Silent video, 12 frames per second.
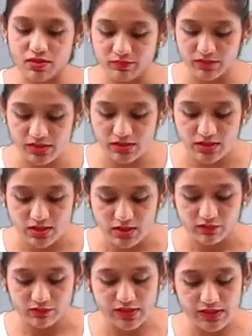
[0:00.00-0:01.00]
the
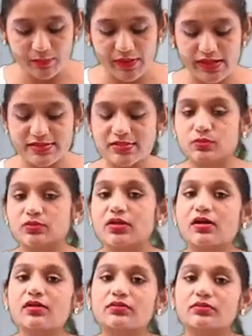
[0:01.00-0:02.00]
one place to
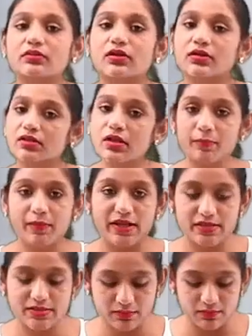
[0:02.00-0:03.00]
the another
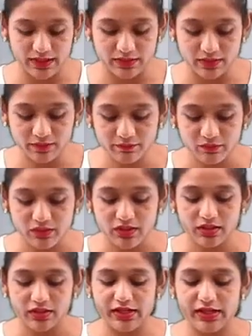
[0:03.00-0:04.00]
place by the
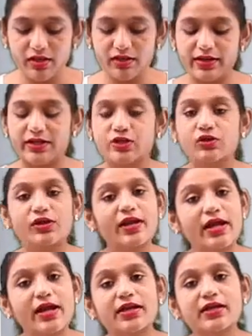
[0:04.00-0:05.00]
in a
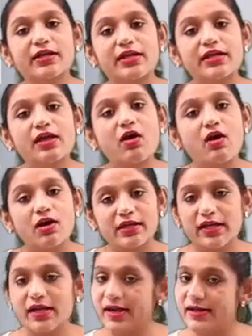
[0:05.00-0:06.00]
regular and in a
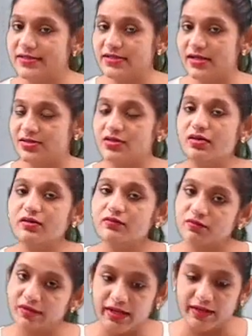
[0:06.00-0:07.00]
organized
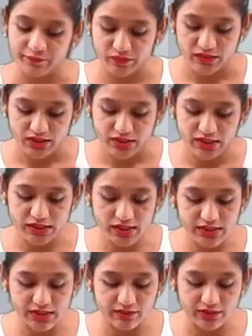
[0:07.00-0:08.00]
way, in a
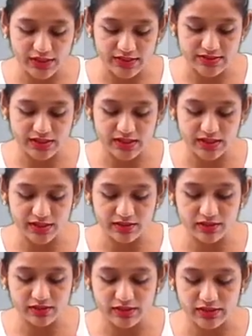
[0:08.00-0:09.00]
evenly. See
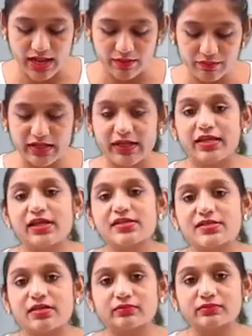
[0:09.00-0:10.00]
here, I am taking
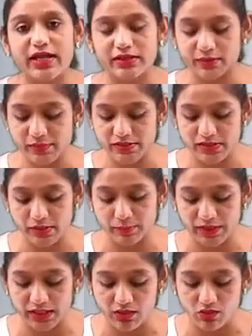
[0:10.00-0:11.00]
some animated
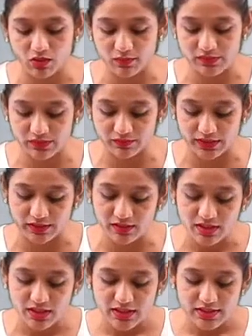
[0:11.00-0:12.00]
peak. Observe here.
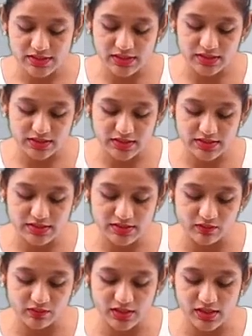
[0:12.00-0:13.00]
See, this is
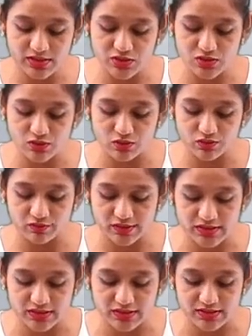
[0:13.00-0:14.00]
the one stone
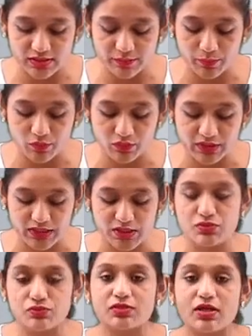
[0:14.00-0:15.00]
which is I put
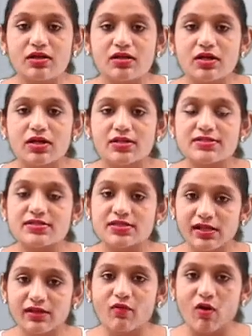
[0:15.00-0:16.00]
into the
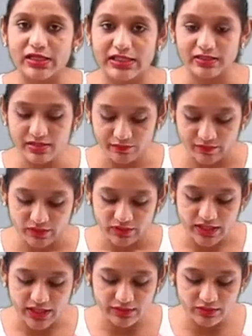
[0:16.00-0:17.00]
still water
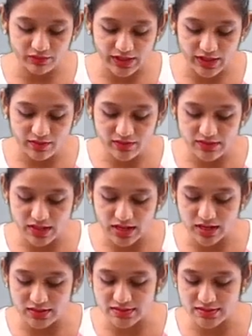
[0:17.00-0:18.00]
and the waves
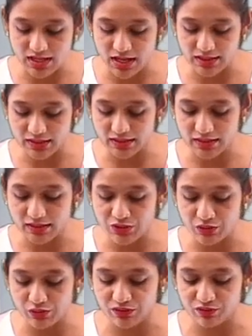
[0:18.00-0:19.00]
are starting
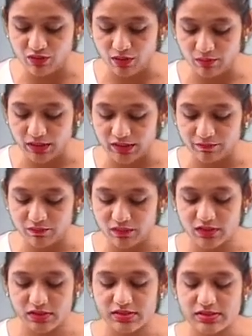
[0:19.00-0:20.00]
uniformly.
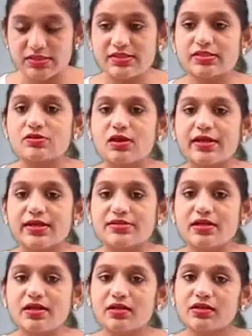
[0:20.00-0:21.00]
This is called as
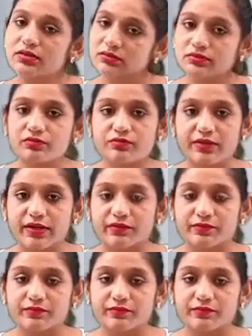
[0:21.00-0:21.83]
the wave.